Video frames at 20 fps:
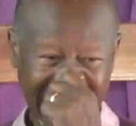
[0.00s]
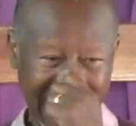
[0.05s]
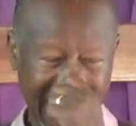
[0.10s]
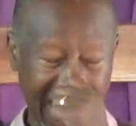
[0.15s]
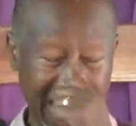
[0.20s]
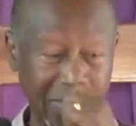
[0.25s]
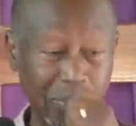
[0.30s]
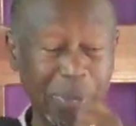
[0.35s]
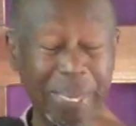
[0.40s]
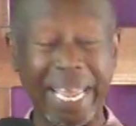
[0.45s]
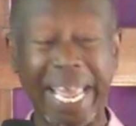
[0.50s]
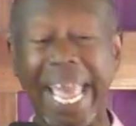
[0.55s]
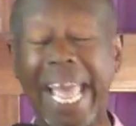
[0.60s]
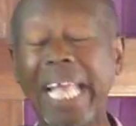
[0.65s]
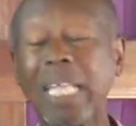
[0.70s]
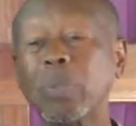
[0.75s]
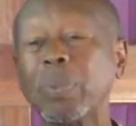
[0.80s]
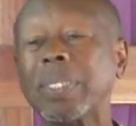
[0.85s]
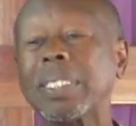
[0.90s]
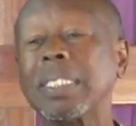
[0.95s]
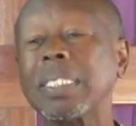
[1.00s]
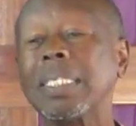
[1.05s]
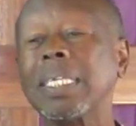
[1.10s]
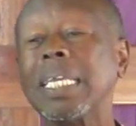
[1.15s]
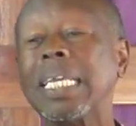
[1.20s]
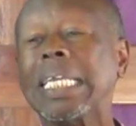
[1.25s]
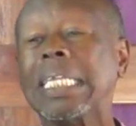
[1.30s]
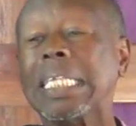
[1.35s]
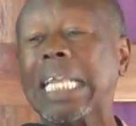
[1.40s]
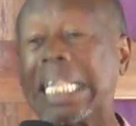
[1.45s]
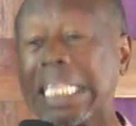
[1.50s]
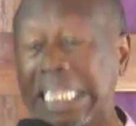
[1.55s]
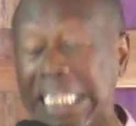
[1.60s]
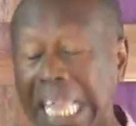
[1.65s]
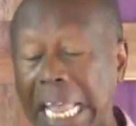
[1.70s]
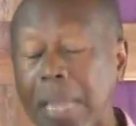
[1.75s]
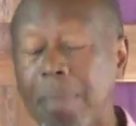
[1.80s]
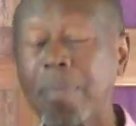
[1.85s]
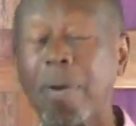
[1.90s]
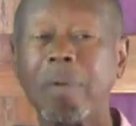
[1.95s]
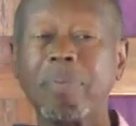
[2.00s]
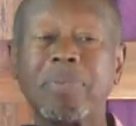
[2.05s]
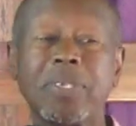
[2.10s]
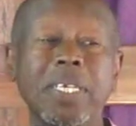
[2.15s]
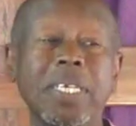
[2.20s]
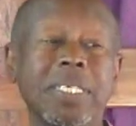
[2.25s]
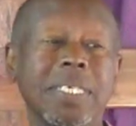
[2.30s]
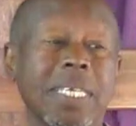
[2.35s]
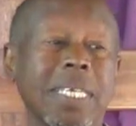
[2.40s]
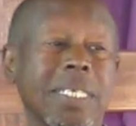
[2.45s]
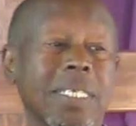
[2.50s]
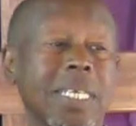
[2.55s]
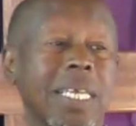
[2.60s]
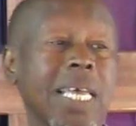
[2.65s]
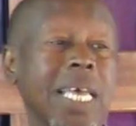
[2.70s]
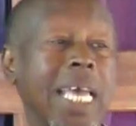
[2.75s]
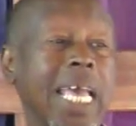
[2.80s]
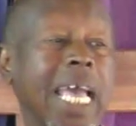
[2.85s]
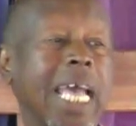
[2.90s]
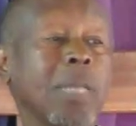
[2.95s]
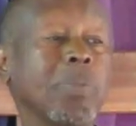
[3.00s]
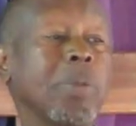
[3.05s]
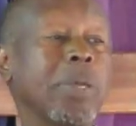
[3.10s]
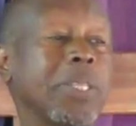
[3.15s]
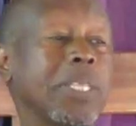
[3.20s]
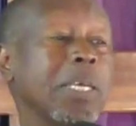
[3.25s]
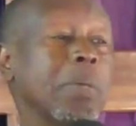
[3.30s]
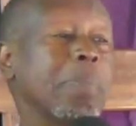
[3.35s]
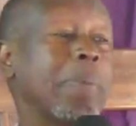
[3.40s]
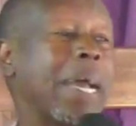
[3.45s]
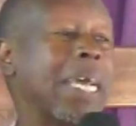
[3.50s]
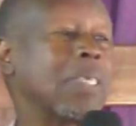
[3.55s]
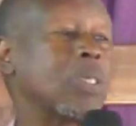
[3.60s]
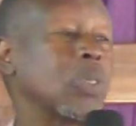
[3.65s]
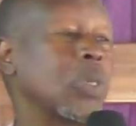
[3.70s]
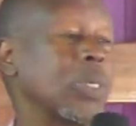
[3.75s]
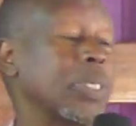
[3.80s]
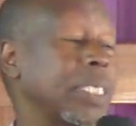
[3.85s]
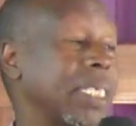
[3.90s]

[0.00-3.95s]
And we end with, in the name of Jesus. And we think by so